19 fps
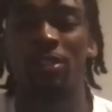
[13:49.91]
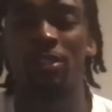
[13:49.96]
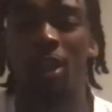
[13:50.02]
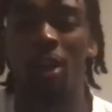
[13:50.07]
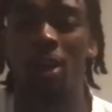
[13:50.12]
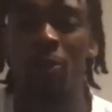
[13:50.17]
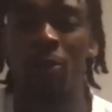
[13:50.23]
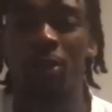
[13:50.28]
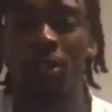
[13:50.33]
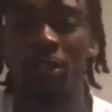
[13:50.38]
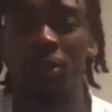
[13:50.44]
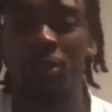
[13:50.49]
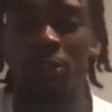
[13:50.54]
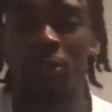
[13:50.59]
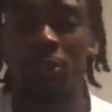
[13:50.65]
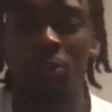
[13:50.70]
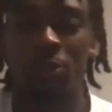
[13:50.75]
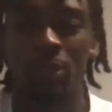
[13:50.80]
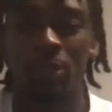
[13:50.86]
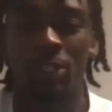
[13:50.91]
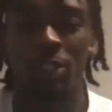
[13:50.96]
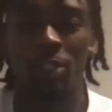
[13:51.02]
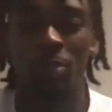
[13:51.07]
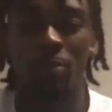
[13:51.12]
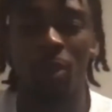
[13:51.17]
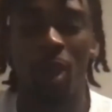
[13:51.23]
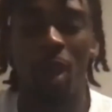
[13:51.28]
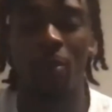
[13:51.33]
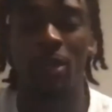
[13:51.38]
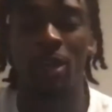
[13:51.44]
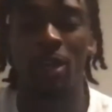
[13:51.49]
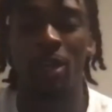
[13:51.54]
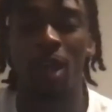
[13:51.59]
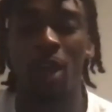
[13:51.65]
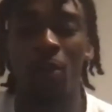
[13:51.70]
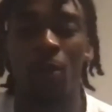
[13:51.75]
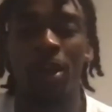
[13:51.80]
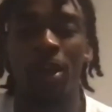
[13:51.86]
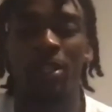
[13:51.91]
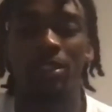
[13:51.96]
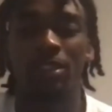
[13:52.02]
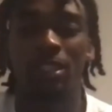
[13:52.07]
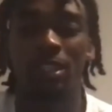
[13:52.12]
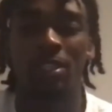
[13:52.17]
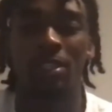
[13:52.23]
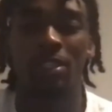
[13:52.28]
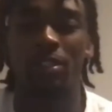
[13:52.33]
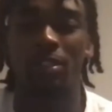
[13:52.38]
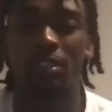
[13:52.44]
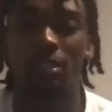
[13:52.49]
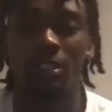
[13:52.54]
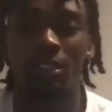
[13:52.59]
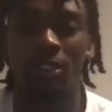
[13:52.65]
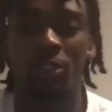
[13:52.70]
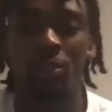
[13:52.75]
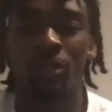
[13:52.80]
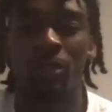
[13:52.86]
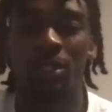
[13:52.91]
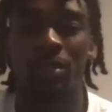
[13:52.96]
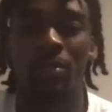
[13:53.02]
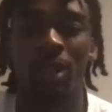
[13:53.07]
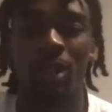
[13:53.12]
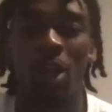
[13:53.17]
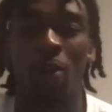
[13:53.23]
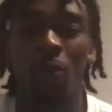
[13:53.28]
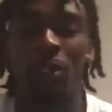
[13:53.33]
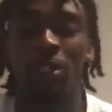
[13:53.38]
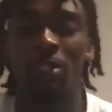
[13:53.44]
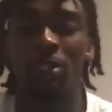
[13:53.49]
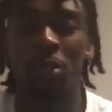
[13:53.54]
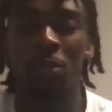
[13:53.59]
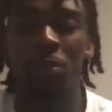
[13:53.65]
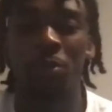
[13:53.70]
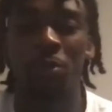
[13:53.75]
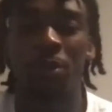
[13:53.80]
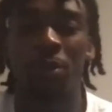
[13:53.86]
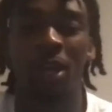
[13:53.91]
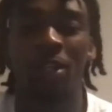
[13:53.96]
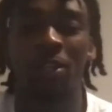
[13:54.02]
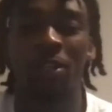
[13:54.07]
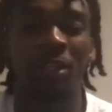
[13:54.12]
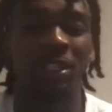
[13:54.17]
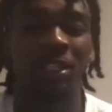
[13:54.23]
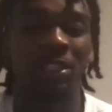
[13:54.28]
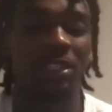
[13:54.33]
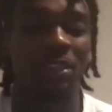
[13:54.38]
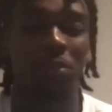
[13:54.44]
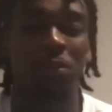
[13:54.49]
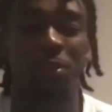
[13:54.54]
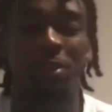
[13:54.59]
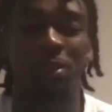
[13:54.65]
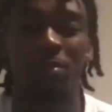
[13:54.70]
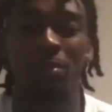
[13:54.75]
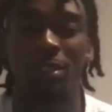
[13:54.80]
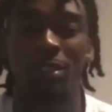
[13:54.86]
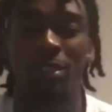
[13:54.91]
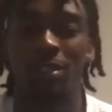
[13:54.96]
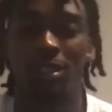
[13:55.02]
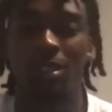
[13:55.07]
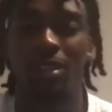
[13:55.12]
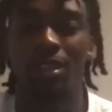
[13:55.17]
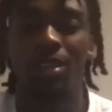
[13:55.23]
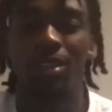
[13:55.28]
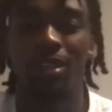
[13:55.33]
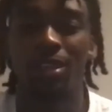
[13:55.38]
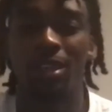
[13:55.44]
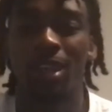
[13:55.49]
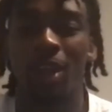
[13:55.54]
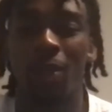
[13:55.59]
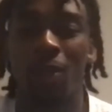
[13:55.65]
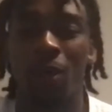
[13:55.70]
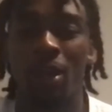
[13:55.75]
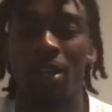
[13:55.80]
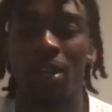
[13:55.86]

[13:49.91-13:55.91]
So I don't really do it too much anymore. I mean, I write still a little bit, but I don't really tell people I do that stuff for real. But yeah, I write.